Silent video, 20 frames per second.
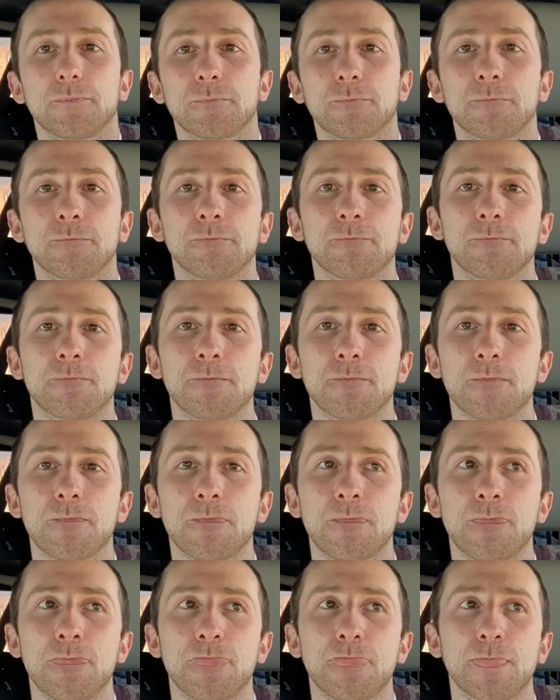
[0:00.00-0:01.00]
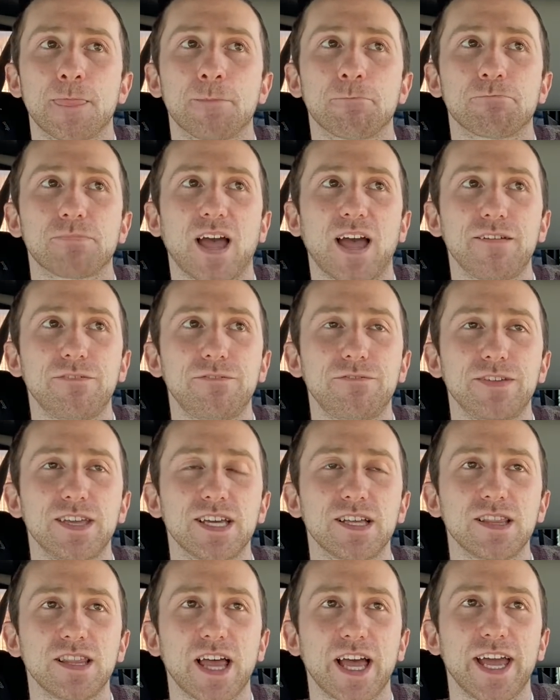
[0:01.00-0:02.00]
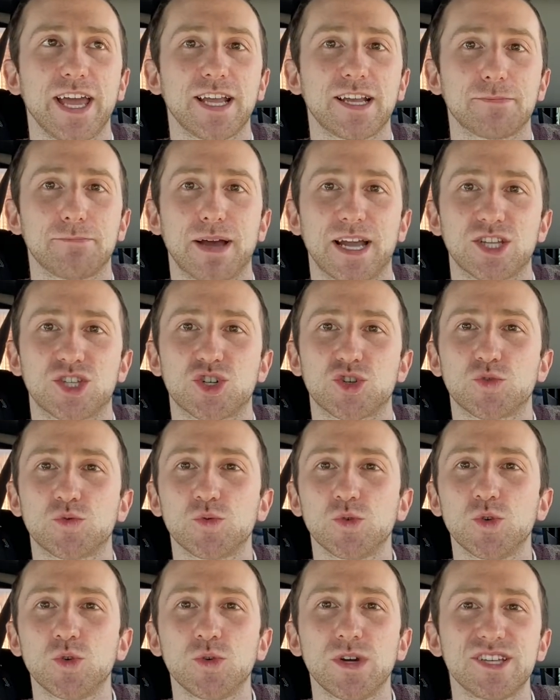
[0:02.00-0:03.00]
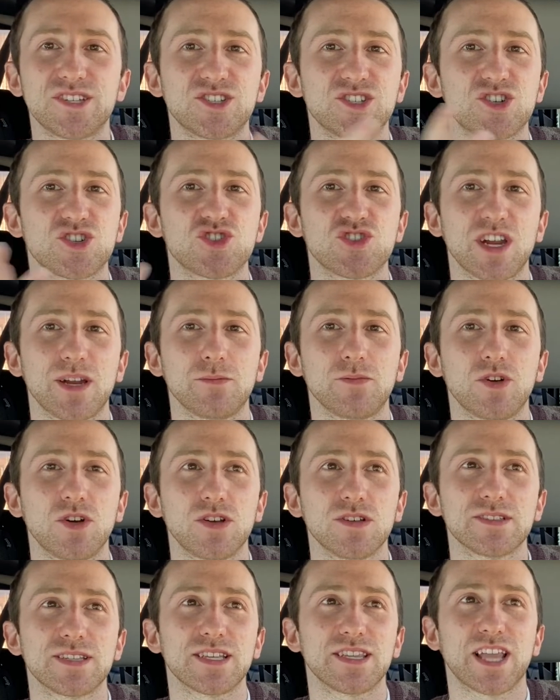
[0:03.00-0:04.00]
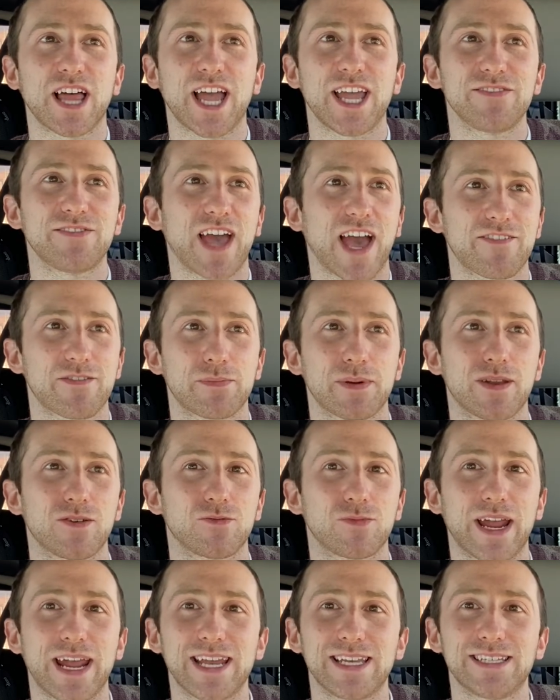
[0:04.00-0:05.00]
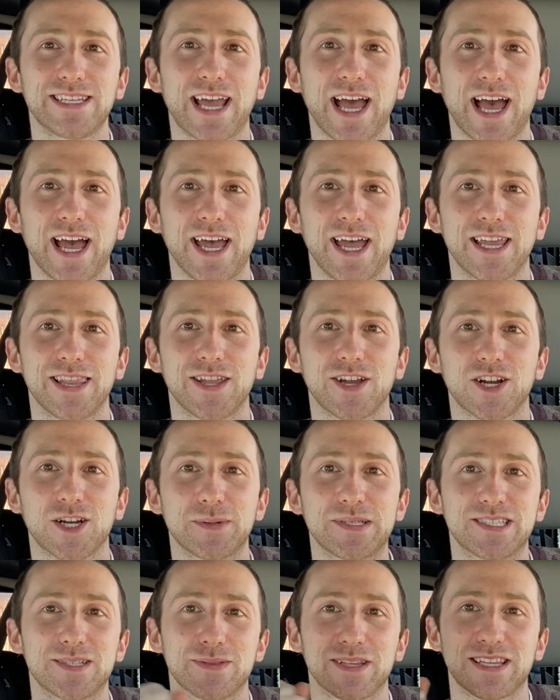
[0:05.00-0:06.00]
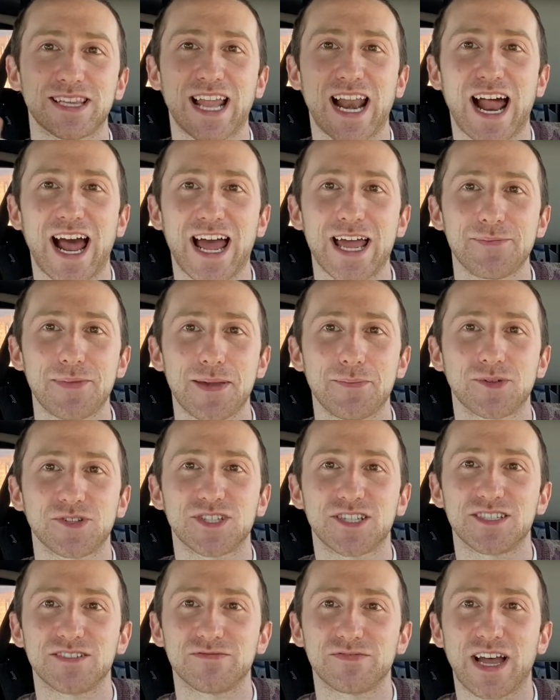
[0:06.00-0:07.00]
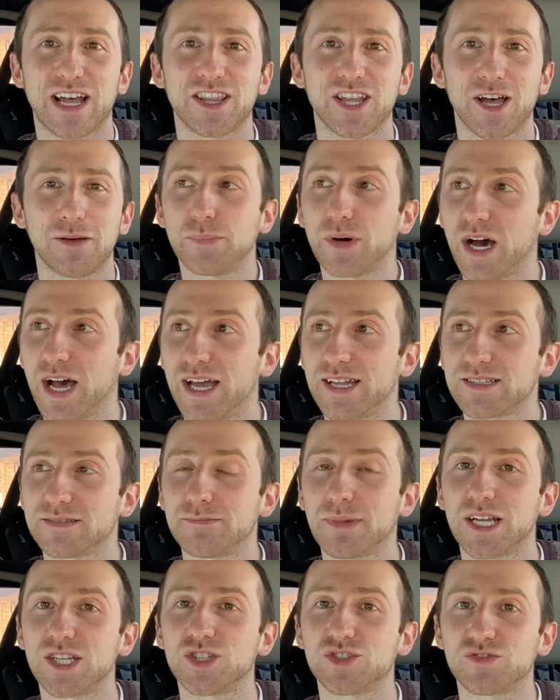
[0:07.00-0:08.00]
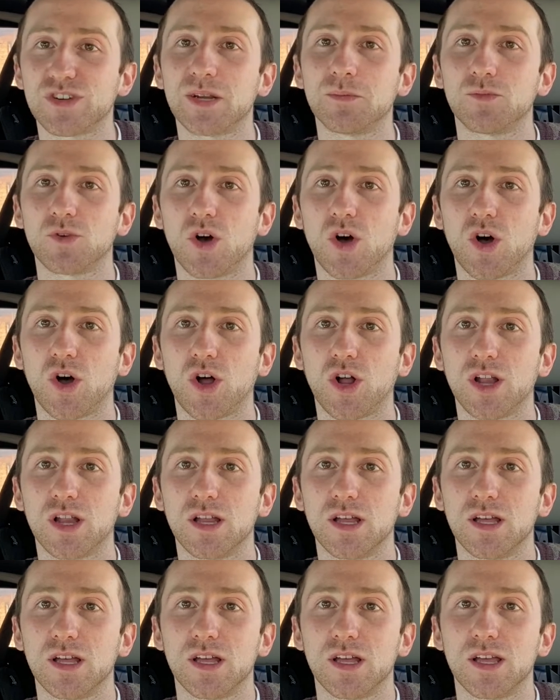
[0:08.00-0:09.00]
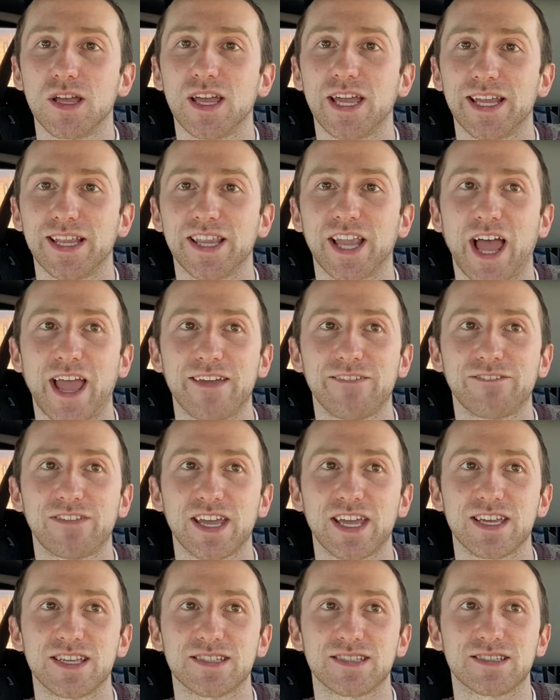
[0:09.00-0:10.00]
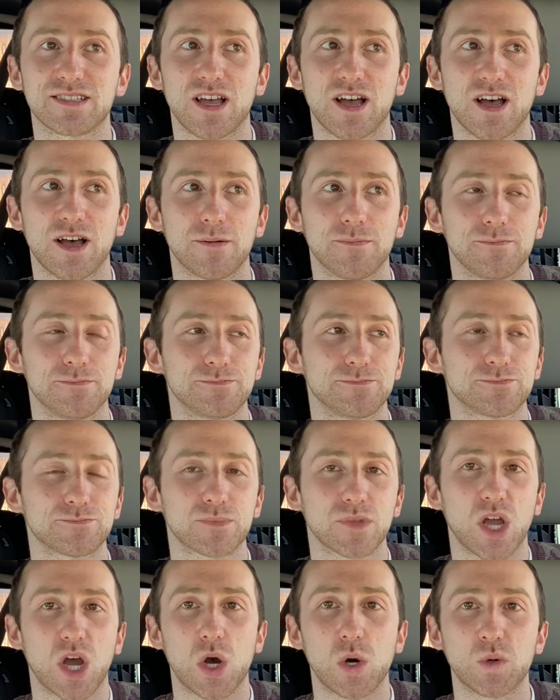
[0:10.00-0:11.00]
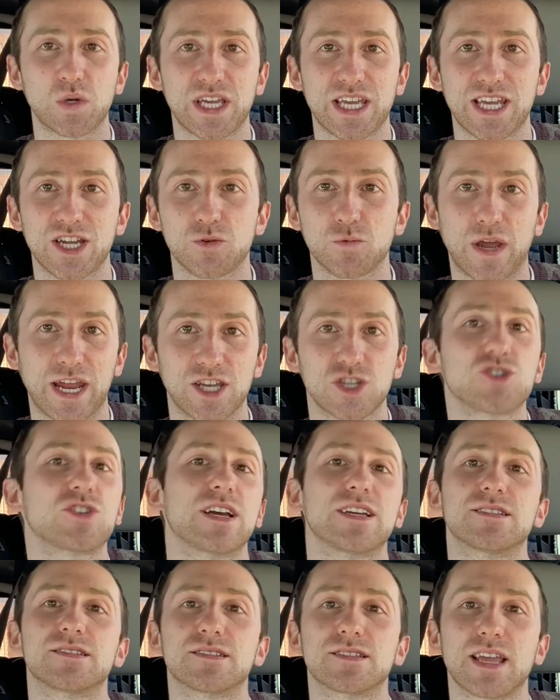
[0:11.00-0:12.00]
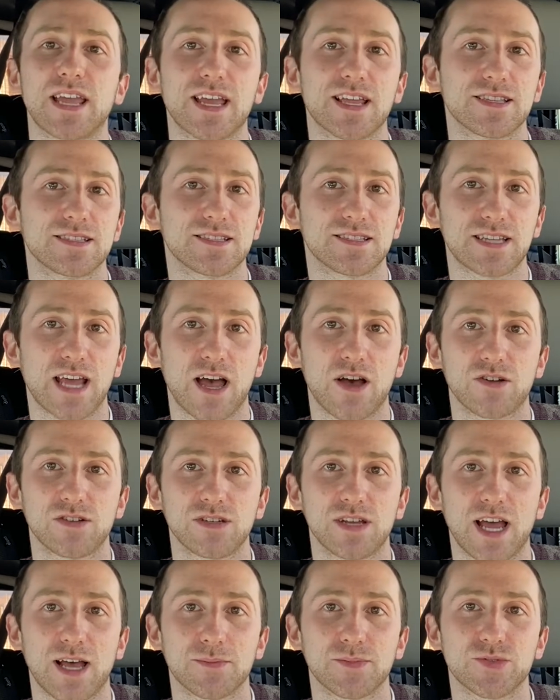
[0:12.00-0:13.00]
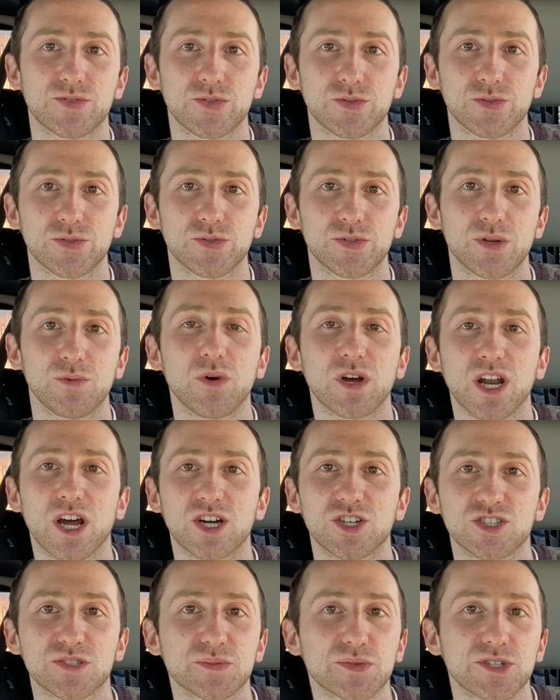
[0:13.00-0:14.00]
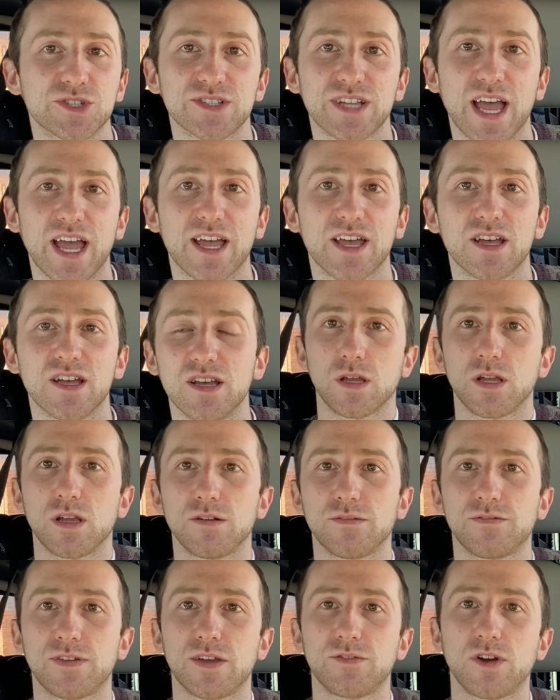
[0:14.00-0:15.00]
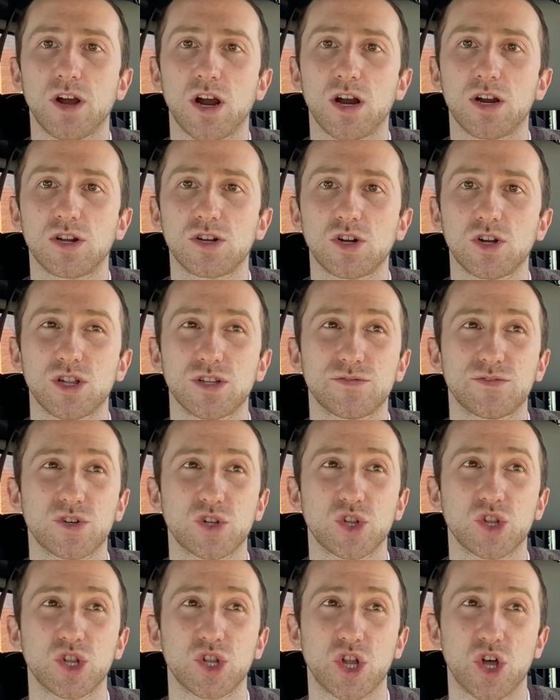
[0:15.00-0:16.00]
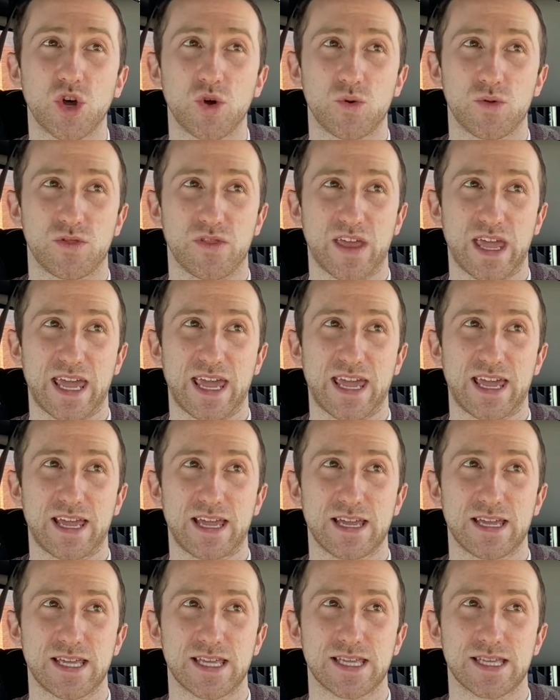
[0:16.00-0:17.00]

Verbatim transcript: Hmm. I feel like my truest dream roles in life haven't been written yet, and they're going to be something that I'm able to develop. But my dream role in life is um. Ogie and Waitress, hands down, absolutely one hundred percent. Your favorite article of clothing?